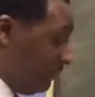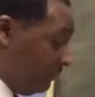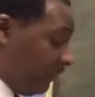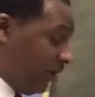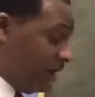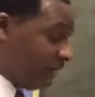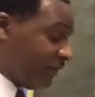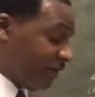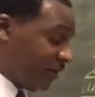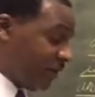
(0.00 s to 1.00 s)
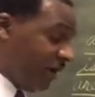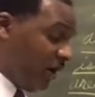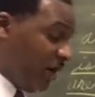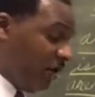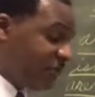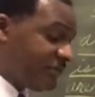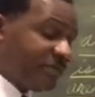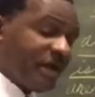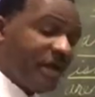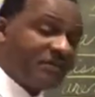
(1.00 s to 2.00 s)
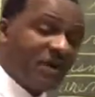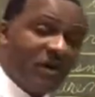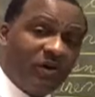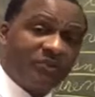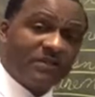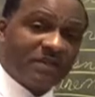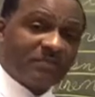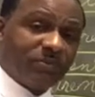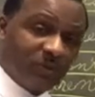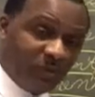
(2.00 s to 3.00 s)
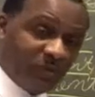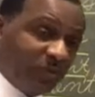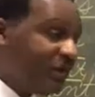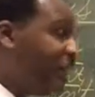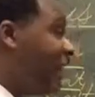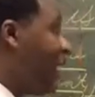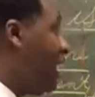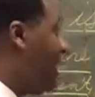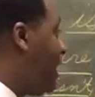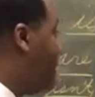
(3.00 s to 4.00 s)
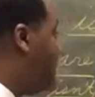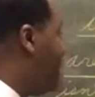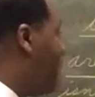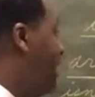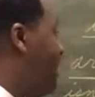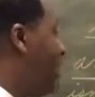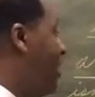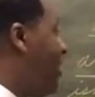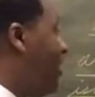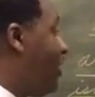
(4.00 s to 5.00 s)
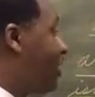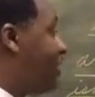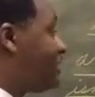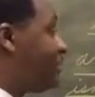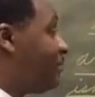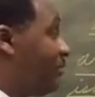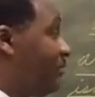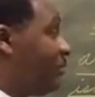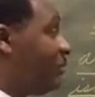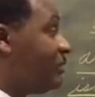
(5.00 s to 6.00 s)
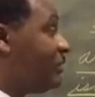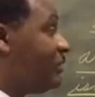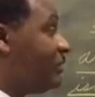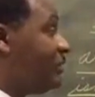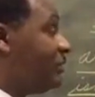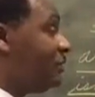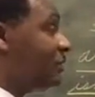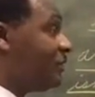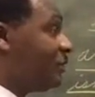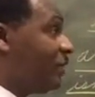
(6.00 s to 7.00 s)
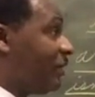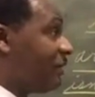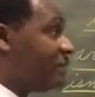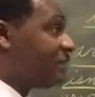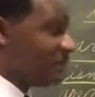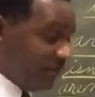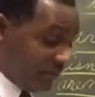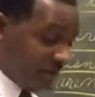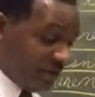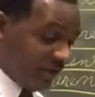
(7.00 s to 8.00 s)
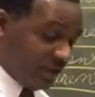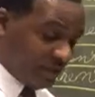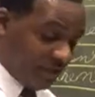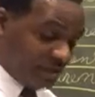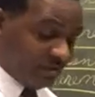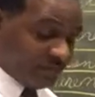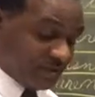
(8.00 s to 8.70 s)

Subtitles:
for the word homes because homes is plural, and are is a plural use of the word. So again, I hope